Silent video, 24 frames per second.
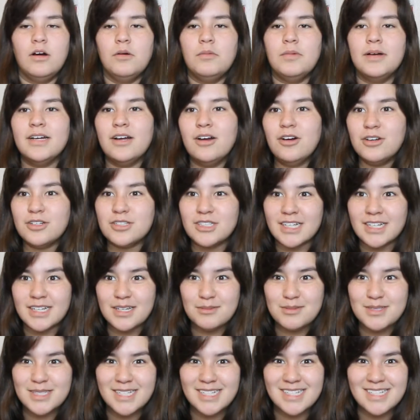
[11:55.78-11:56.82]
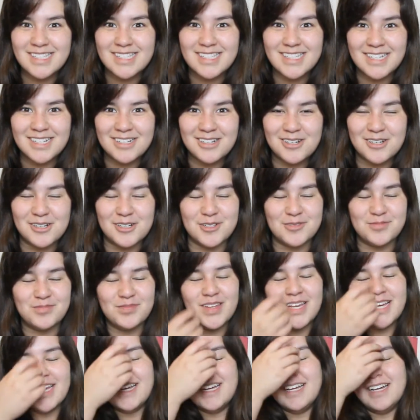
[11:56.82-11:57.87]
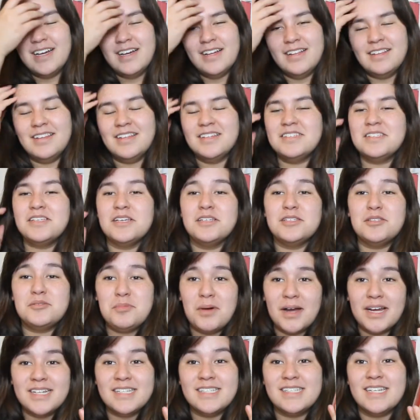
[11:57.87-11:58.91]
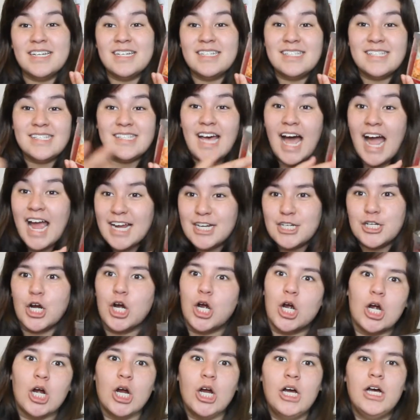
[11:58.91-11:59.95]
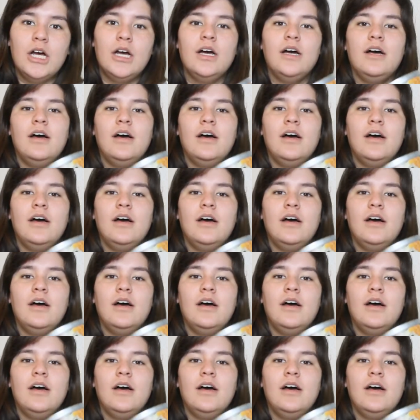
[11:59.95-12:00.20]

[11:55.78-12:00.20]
my gosh, I keep saying cedar. This spiced cider